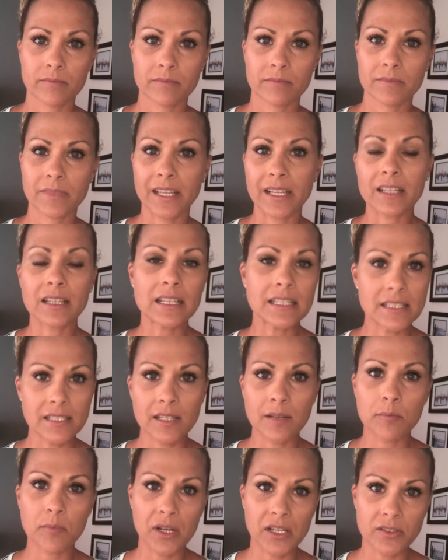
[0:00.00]
like
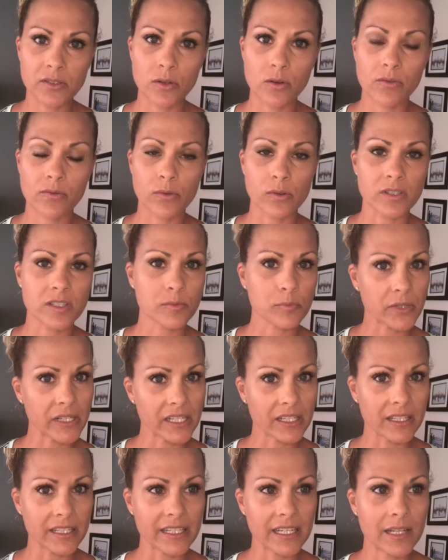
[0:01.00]
cleansing bundle for spring
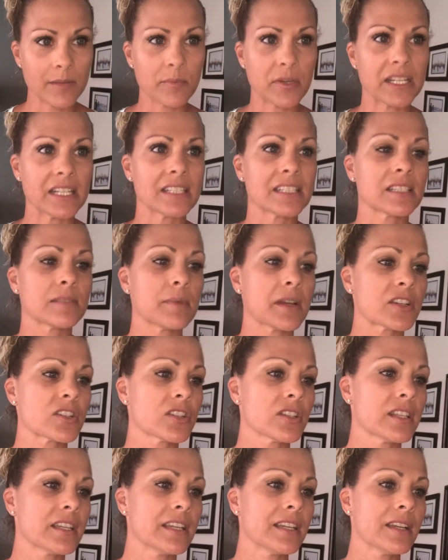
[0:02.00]
cleaning, but
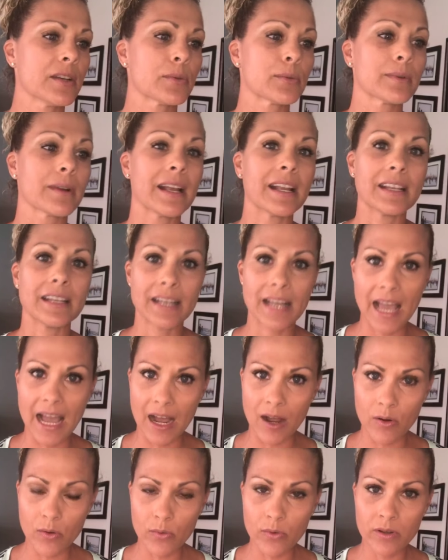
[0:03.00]
especially right
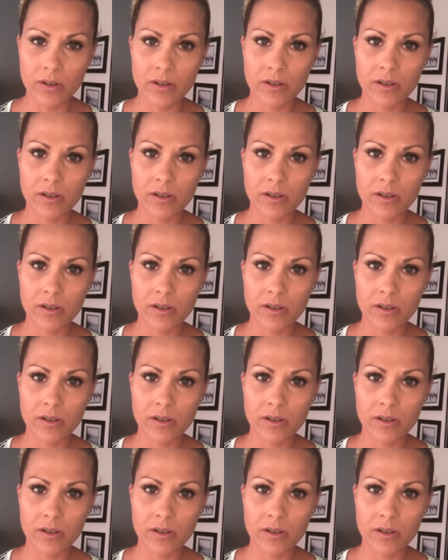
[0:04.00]
now,